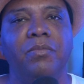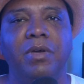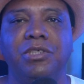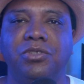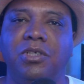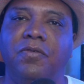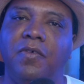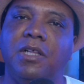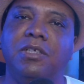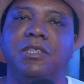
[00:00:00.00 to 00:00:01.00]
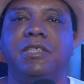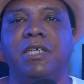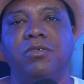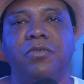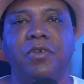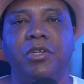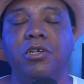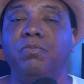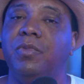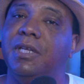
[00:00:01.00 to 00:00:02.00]
Make sure you follow the channel if you're
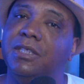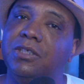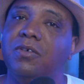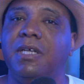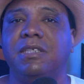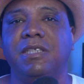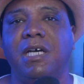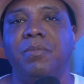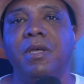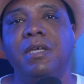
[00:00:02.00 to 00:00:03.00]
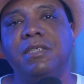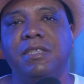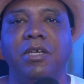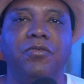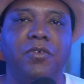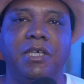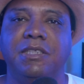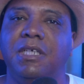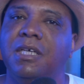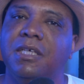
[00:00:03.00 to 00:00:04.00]
new, and until next time, stay
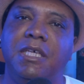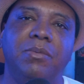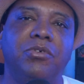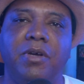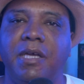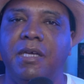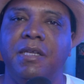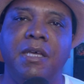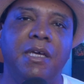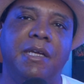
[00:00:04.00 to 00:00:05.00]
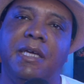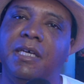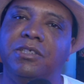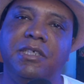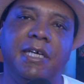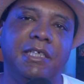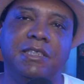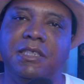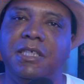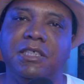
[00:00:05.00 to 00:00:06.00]
fresh, keep creating, and I'll catch you guys
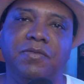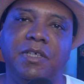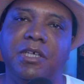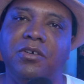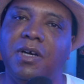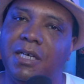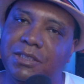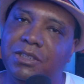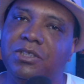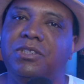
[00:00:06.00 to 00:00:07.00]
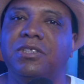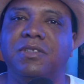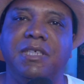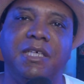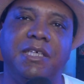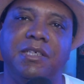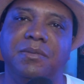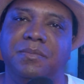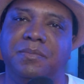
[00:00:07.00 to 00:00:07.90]
in the next video. I'll see you soon. Take care.